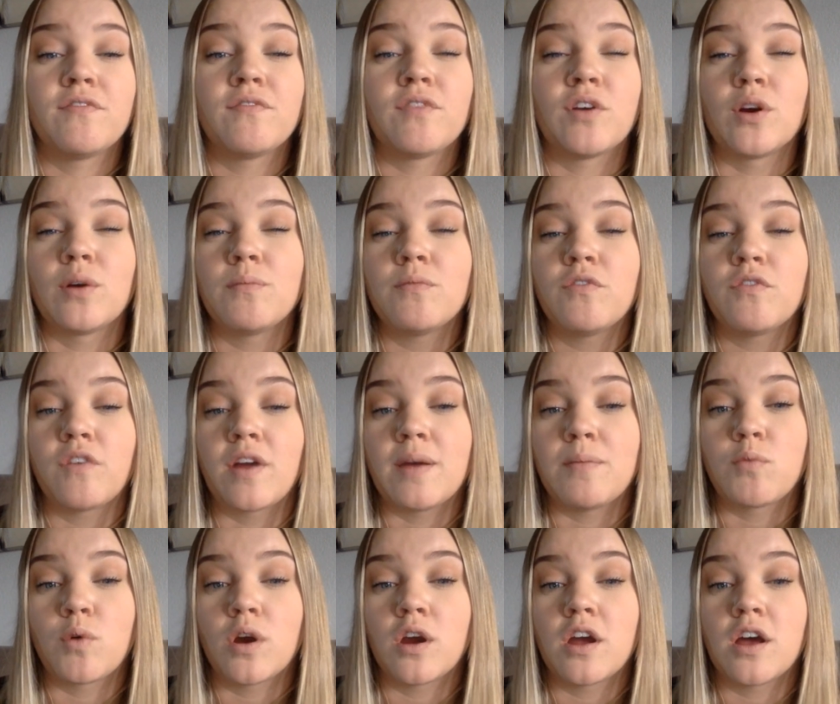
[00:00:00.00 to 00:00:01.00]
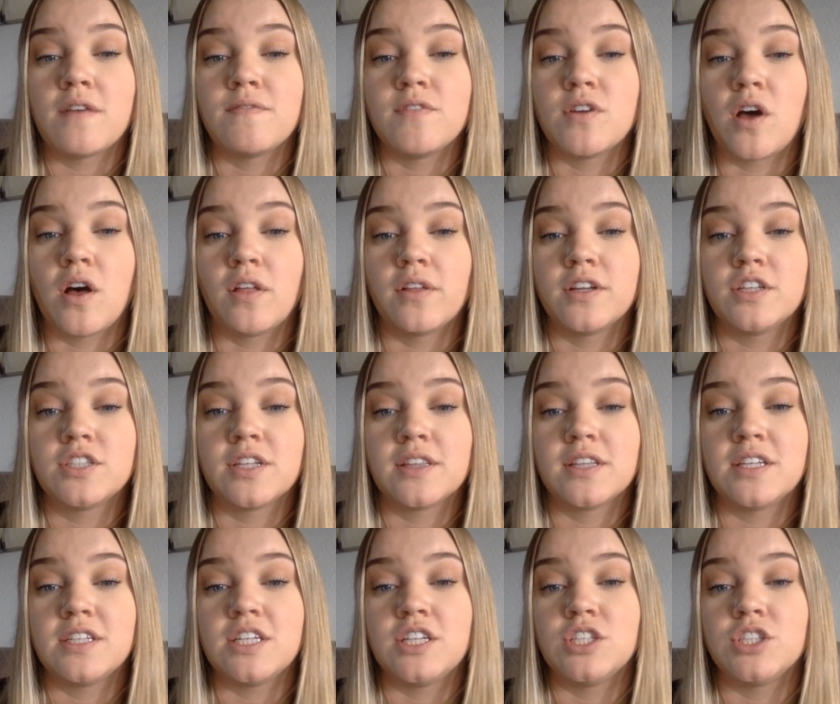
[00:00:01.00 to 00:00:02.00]
firm framework of knowledge that
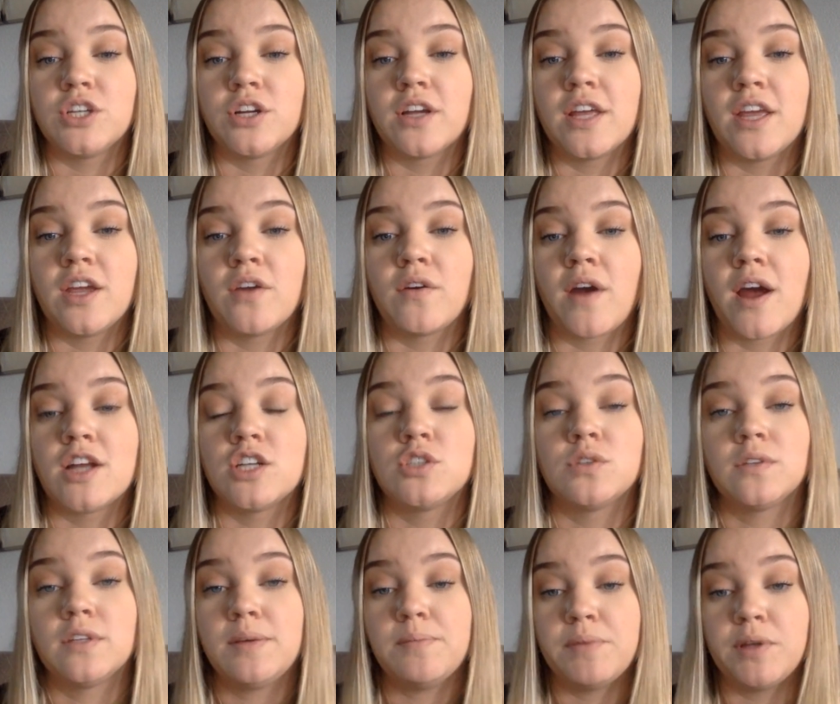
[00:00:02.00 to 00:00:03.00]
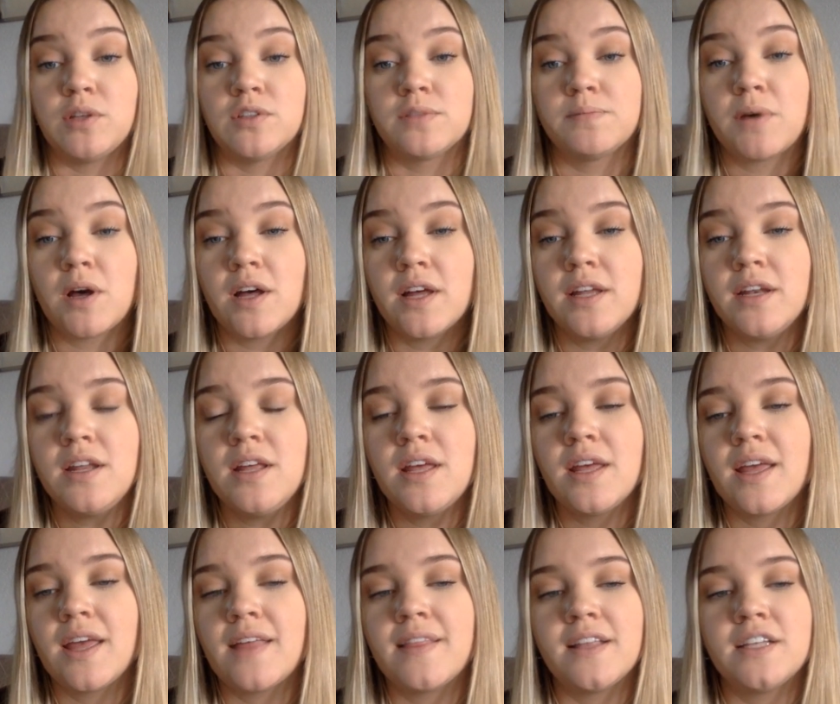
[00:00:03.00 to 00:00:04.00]
the teacher can gradually build upon,
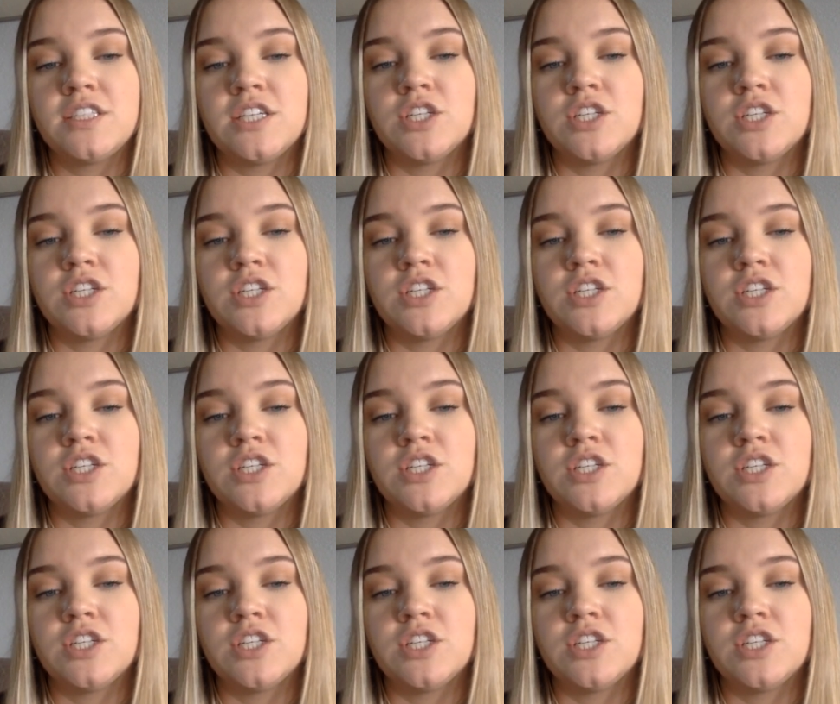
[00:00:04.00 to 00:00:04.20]
and